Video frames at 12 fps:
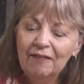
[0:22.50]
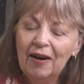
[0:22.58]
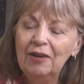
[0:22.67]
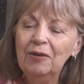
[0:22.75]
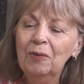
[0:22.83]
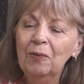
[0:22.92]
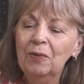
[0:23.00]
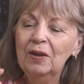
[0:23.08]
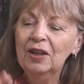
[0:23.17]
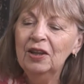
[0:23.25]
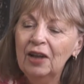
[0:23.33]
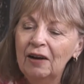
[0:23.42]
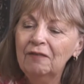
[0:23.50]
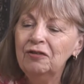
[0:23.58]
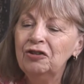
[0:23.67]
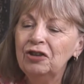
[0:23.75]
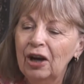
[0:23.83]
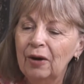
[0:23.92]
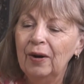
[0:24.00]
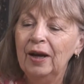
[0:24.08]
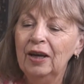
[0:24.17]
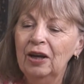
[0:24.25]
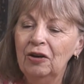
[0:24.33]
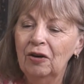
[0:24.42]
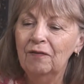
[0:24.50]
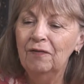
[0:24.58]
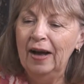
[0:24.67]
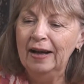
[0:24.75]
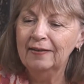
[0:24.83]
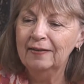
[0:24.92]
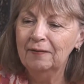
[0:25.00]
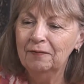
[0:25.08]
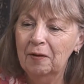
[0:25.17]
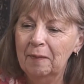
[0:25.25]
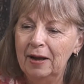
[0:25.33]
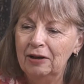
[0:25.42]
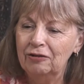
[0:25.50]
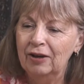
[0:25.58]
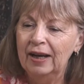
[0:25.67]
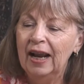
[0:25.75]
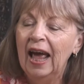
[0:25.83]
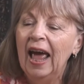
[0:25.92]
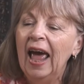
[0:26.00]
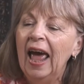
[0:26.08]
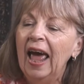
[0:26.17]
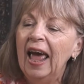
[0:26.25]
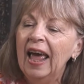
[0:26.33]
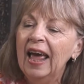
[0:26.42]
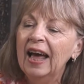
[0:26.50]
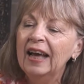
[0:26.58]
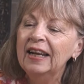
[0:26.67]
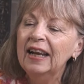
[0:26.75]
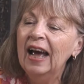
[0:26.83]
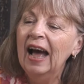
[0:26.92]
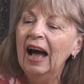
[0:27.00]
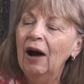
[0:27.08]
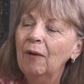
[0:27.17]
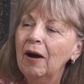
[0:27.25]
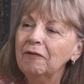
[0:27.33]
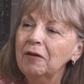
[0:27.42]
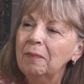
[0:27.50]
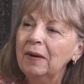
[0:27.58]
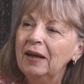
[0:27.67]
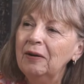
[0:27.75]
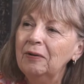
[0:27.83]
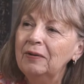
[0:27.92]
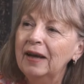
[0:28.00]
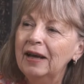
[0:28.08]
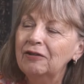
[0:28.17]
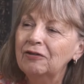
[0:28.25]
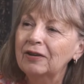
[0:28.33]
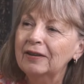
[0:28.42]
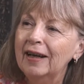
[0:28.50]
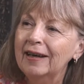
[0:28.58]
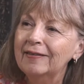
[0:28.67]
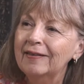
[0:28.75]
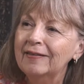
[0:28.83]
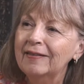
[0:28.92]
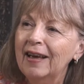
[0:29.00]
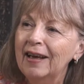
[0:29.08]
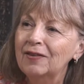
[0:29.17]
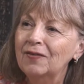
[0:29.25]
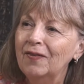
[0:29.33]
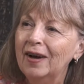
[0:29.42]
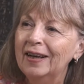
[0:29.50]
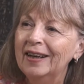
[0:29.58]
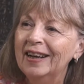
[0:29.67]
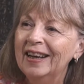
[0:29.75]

how you love sharing your vast information and how everybody who takes your classes has fun.